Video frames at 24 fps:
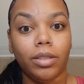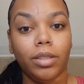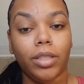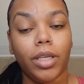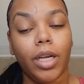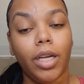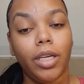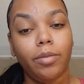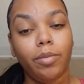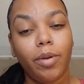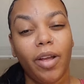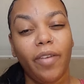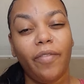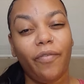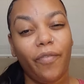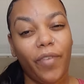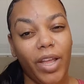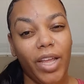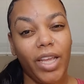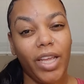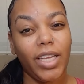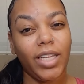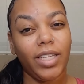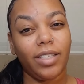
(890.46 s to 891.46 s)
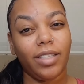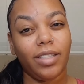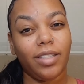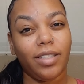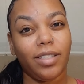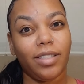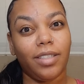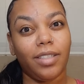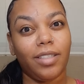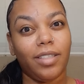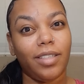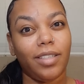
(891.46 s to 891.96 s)
change my
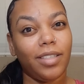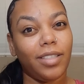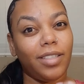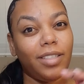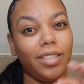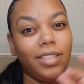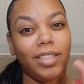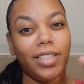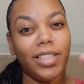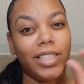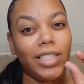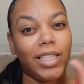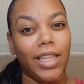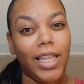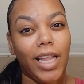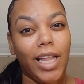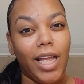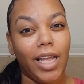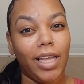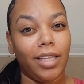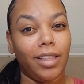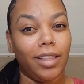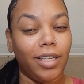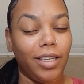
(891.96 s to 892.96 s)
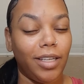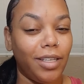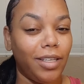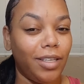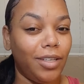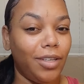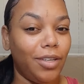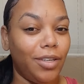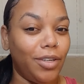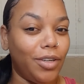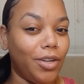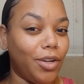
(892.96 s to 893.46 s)
face just slightly
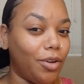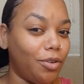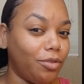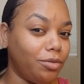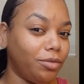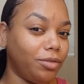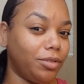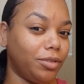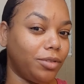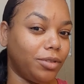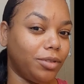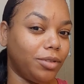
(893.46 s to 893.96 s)
you know